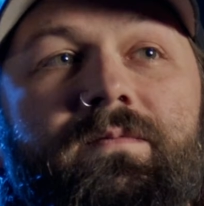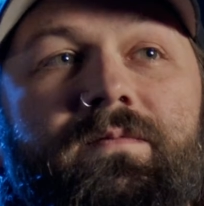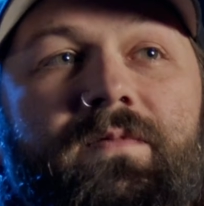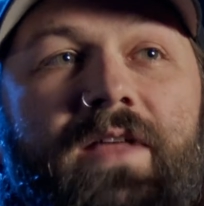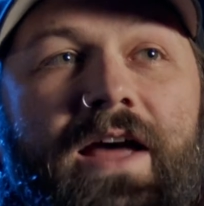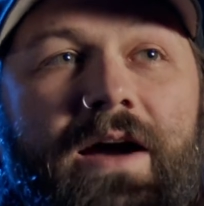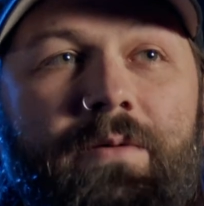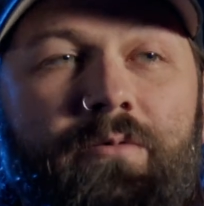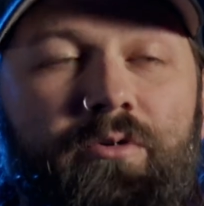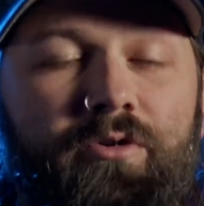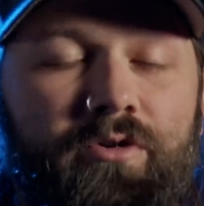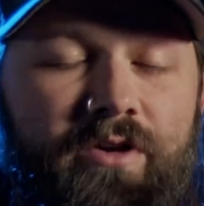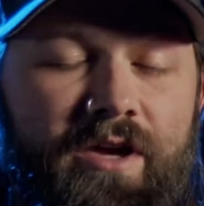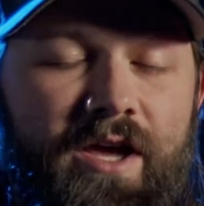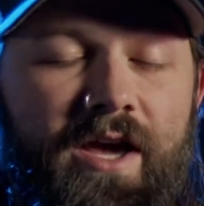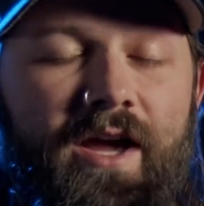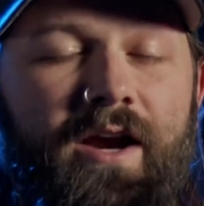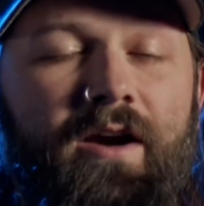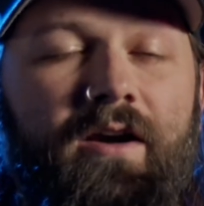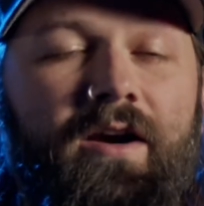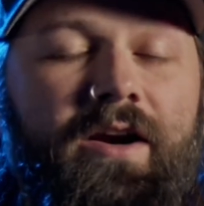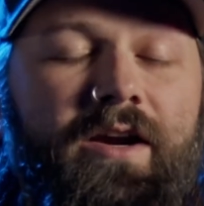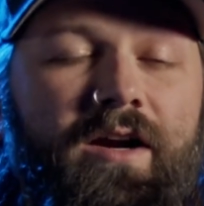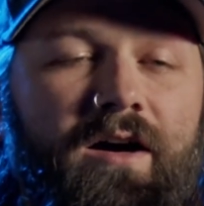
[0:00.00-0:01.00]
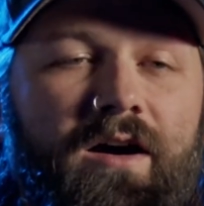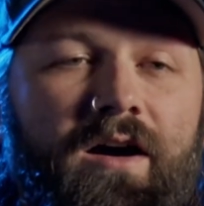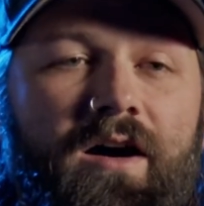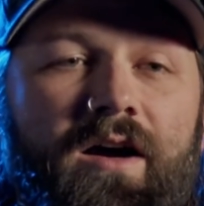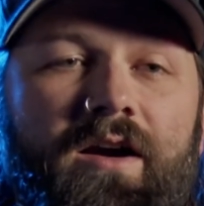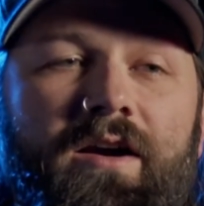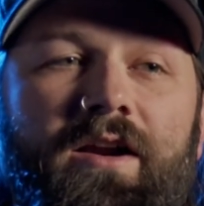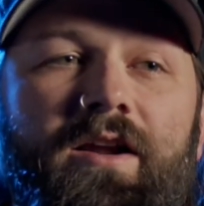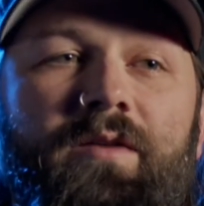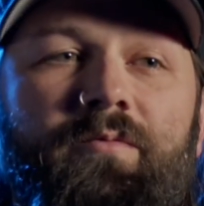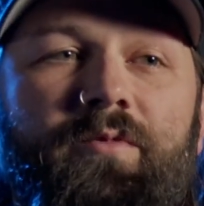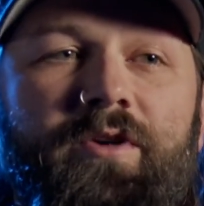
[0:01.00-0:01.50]
that will carry
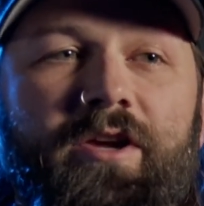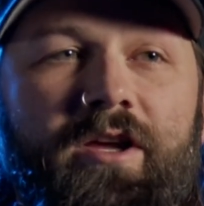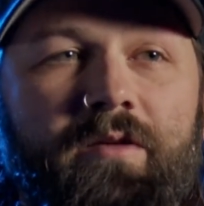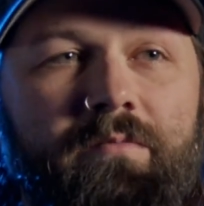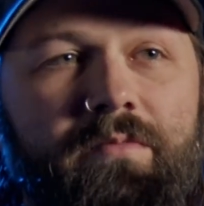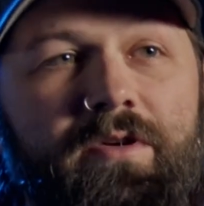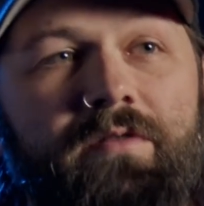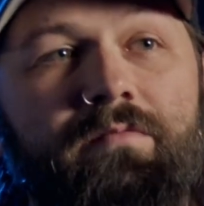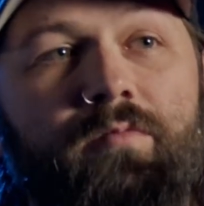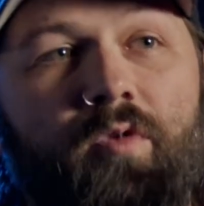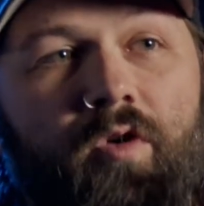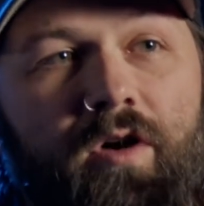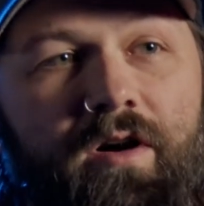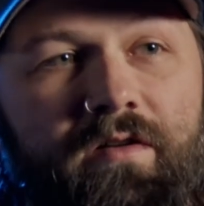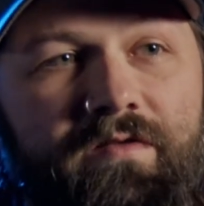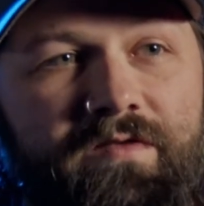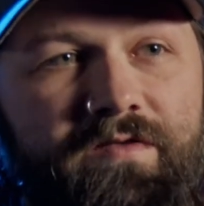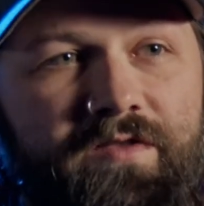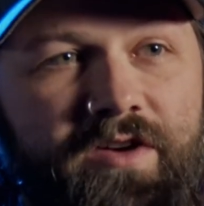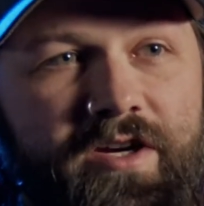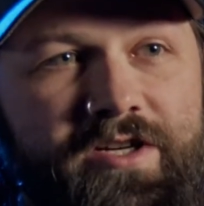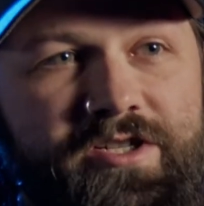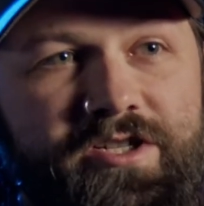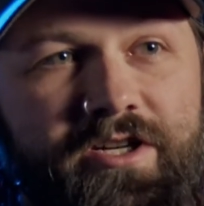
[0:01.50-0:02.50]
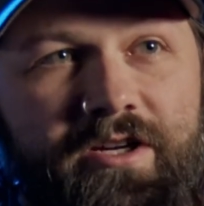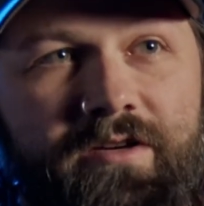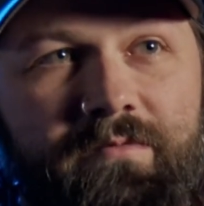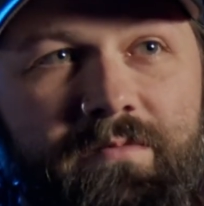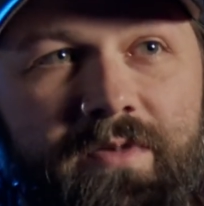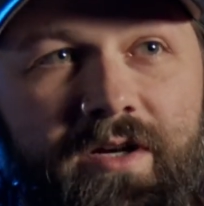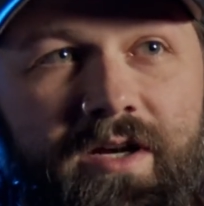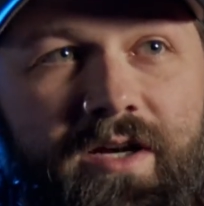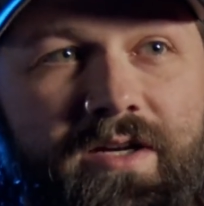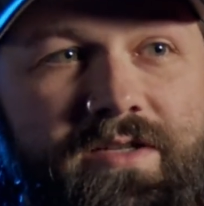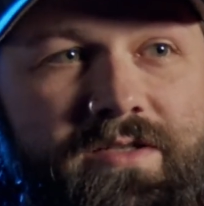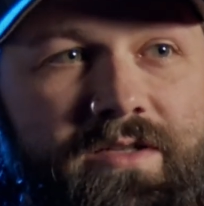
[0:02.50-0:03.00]
on and we can be more efficient,
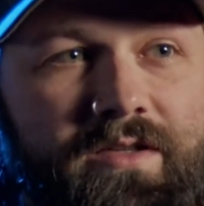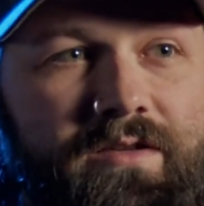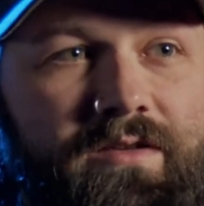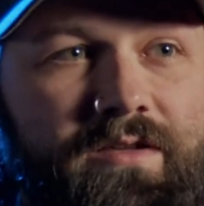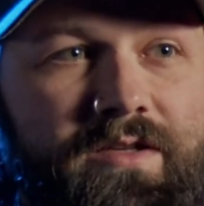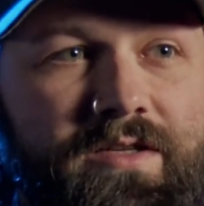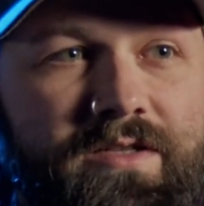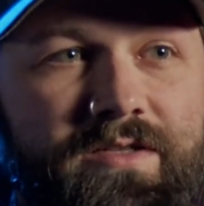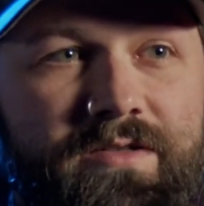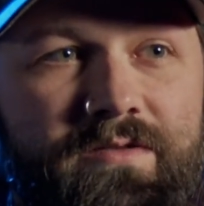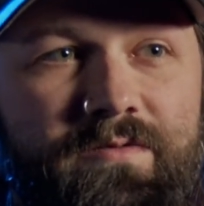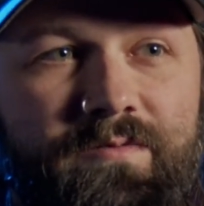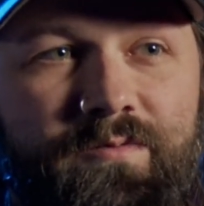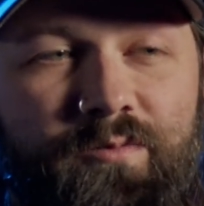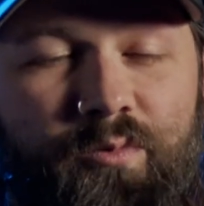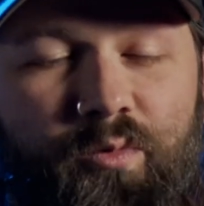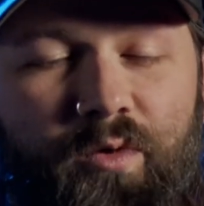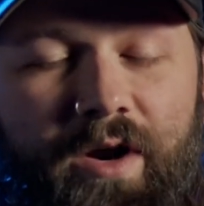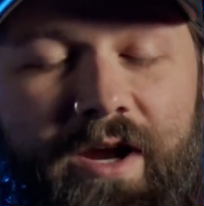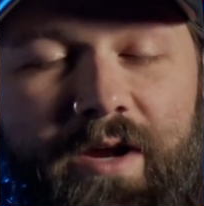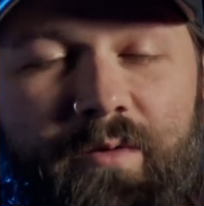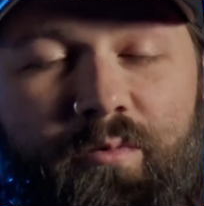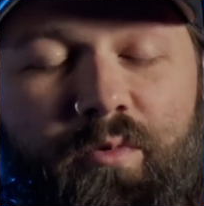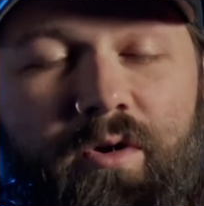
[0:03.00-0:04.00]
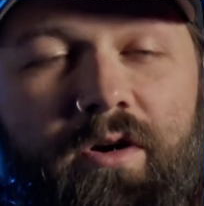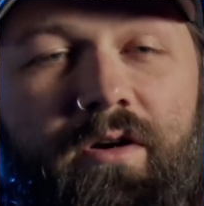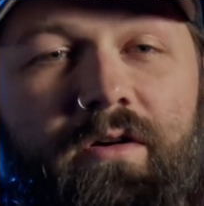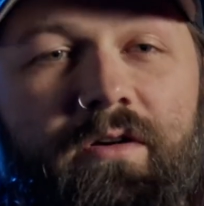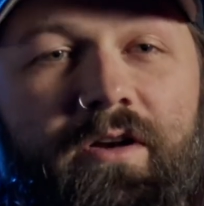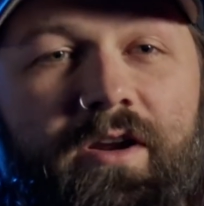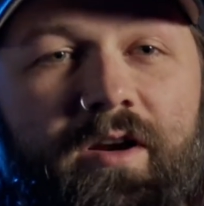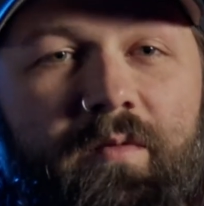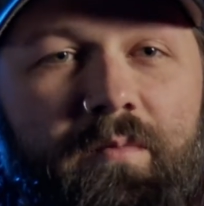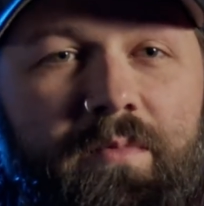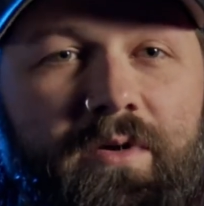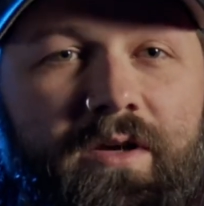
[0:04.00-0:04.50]
because at this rate we're all
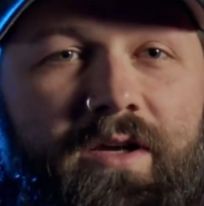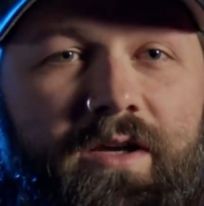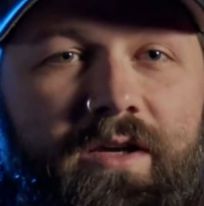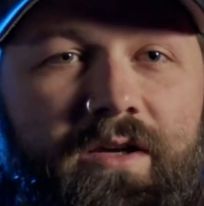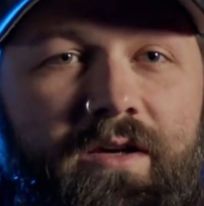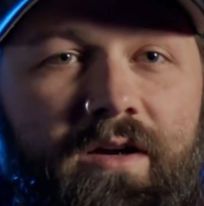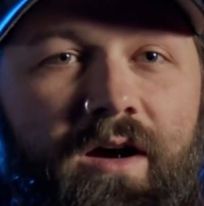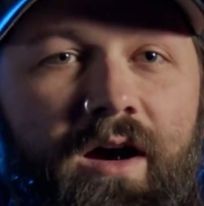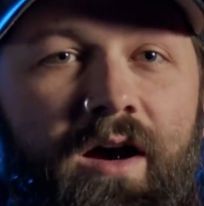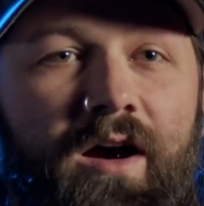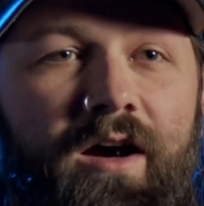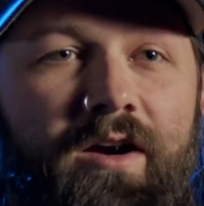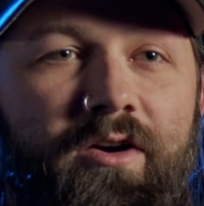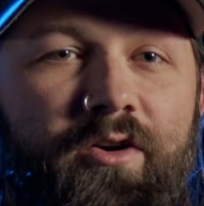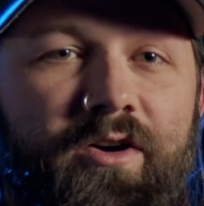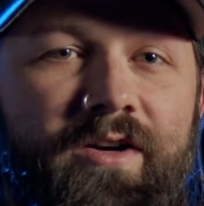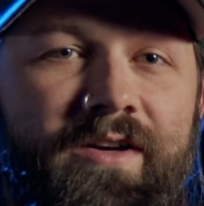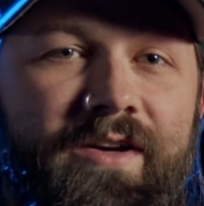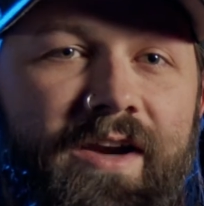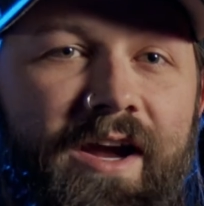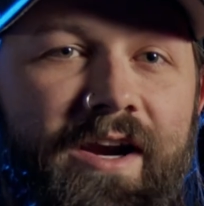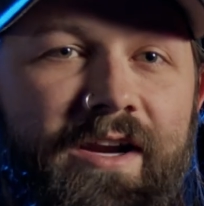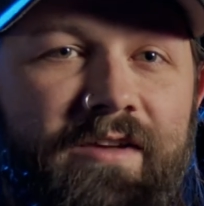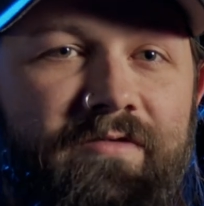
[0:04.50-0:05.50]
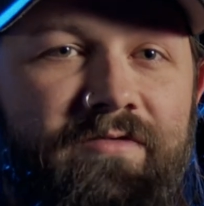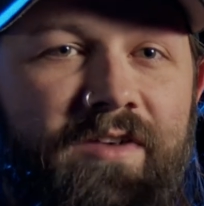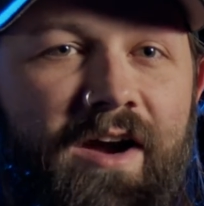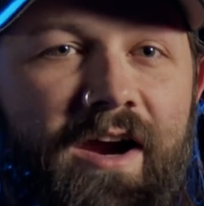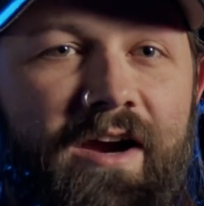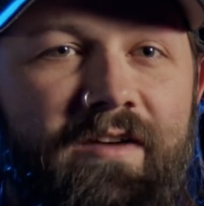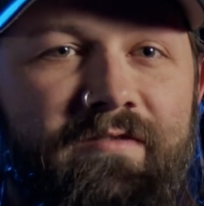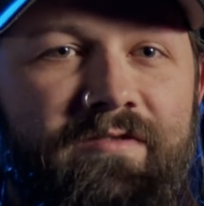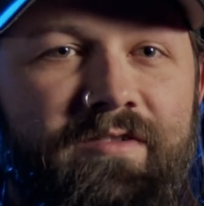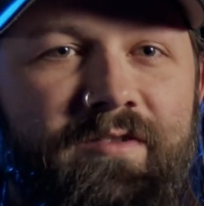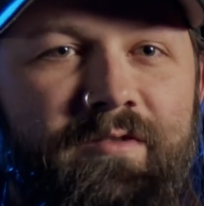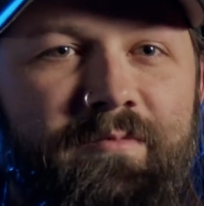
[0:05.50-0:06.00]
going to be
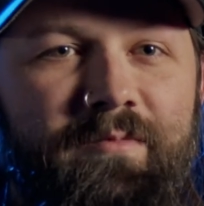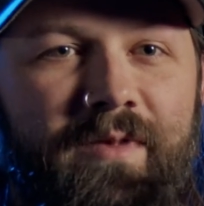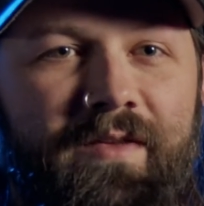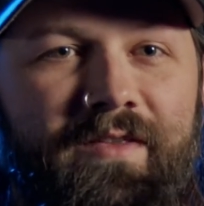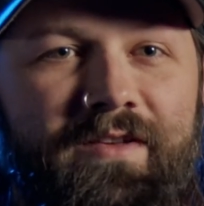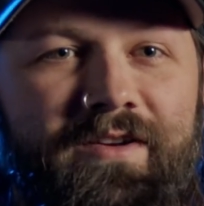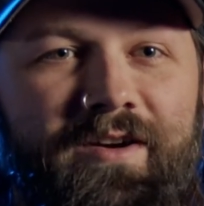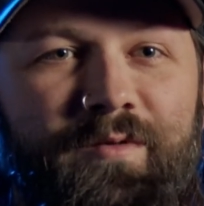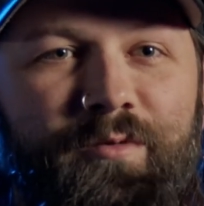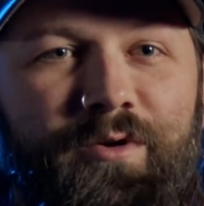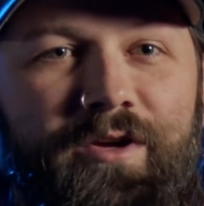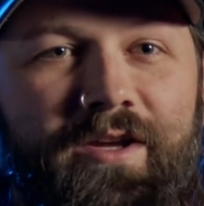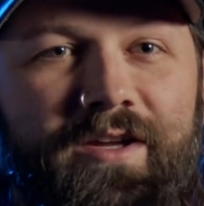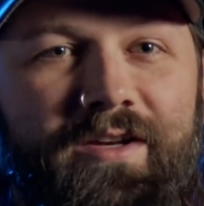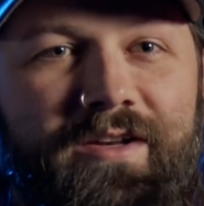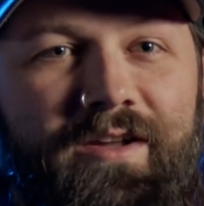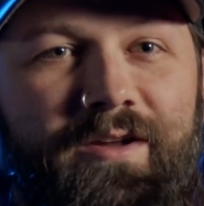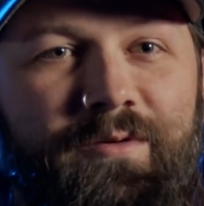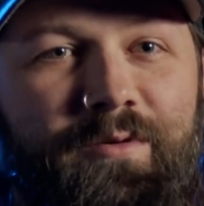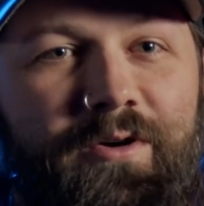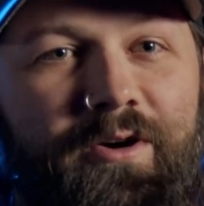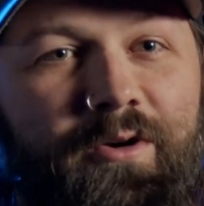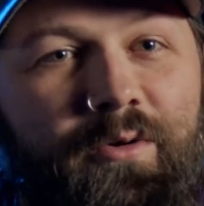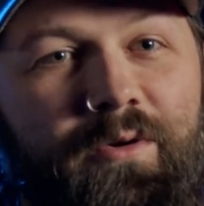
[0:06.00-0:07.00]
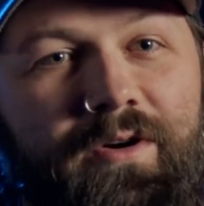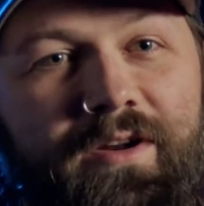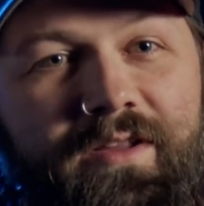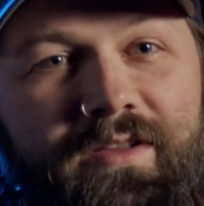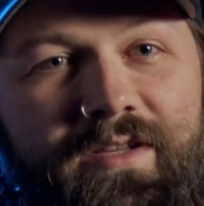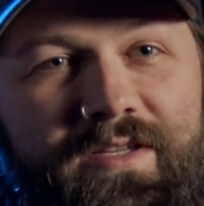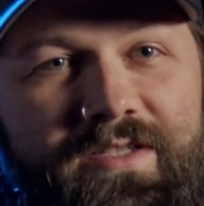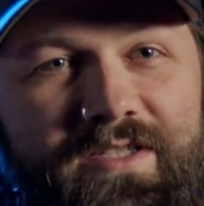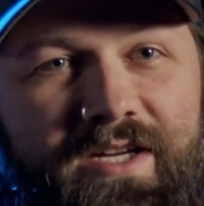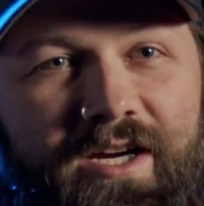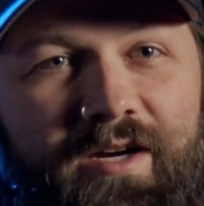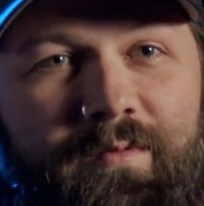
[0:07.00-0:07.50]
195 by the time we get done recording
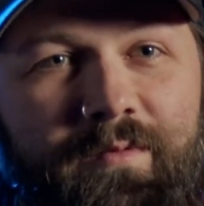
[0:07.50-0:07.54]
this